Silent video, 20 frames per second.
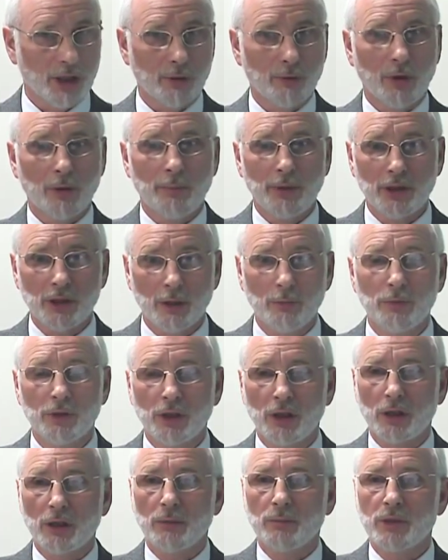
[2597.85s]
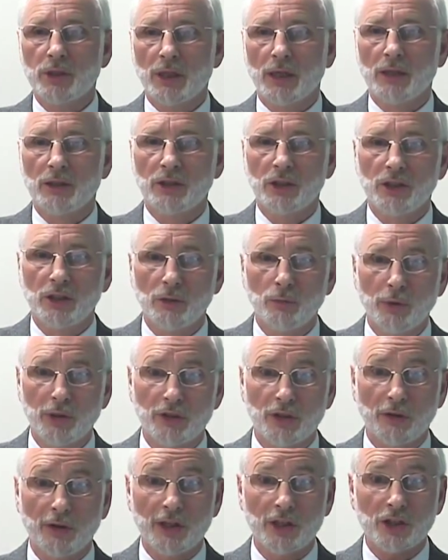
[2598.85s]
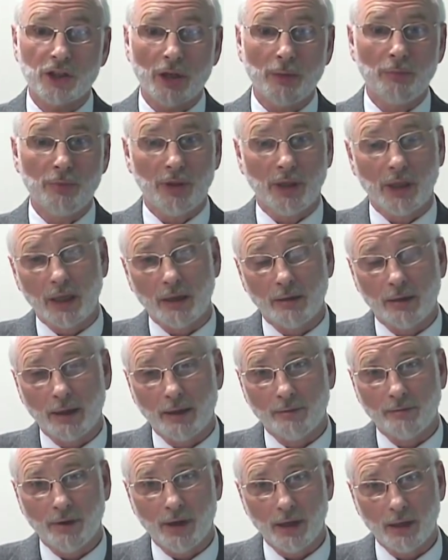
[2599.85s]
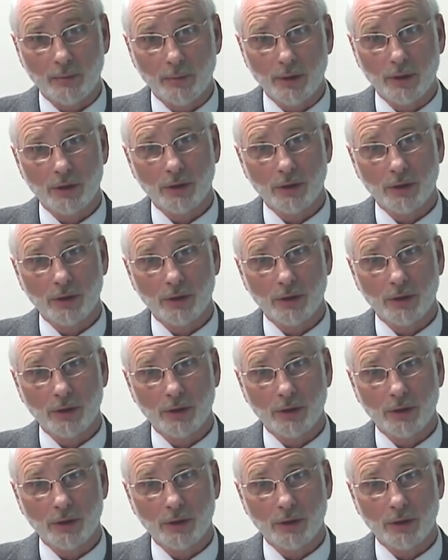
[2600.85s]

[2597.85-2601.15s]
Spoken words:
there will be some circumstances in which there is something in the environment.